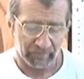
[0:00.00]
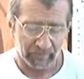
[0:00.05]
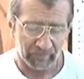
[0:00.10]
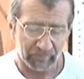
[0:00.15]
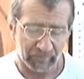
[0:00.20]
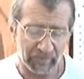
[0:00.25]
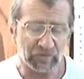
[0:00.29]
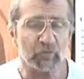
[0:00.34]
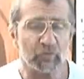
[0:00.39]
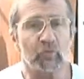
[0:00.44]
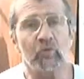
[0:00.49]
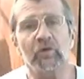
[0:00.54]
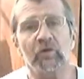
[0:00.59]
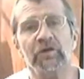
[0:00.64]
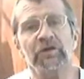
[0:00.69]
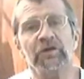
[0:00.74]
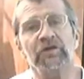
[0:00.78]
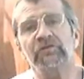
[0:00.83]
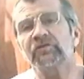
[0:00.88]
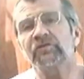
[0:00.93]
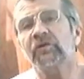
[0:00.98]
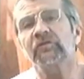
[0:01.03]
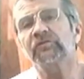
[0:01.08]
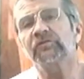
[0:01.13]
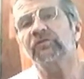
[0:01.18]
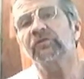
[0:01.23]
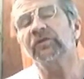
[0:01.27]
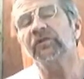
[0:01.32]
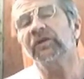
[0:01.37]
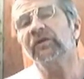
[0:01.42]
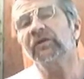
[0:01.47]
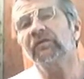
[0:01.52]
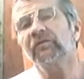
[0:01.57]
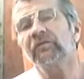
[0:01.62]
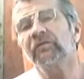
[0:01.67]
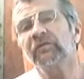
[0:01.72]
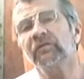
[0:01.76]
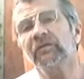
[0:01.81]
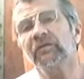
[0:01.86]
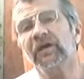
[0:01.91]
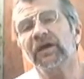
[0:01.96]
But the warning is also there
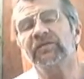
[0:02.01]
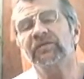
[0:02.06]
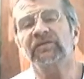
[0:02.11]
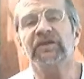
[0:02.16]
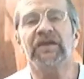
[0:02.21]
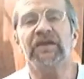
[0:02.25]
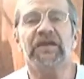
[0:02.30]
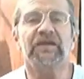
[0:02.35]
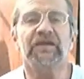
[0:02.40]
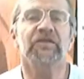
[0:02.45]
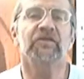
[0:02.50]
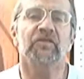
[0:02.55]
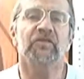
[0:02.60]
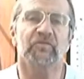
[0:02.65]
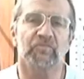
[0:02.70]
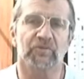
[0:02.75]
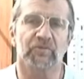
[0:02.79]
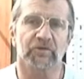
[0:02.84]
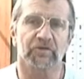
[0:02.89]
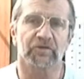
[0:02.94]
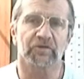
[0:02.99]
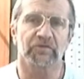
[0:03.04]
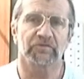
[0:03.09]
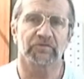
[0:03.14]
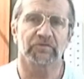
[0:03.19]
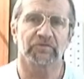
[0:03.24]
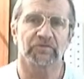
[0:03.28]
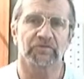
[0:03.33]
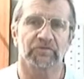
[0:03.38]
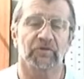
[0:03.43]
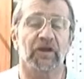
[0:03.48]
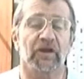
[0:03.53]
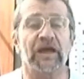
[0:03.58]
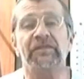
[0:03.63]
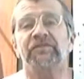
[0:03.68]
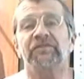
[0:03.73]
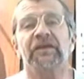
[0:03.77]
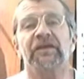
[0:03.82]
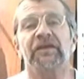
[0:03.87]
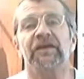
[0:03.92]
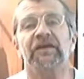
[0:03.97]
at the end of the book, or at
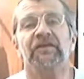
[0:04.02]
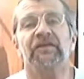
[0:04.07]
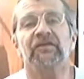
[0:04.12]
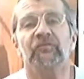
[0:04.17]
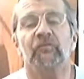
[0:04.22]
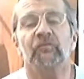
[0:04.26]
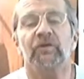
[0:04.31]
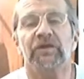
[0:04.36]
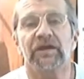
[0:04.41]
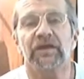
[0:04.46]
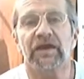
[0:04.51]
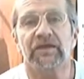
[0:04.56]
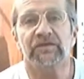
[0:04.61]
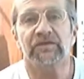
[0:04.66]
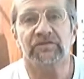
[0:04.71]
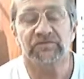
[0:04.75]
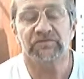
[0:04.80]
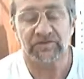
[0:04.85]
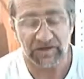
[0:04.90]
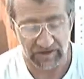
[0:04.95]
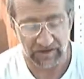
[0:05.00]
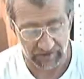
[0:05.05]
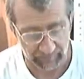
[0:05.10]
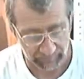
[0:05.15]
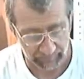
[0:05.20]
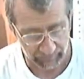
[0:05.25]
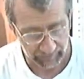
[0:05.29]
the end of what he had to say.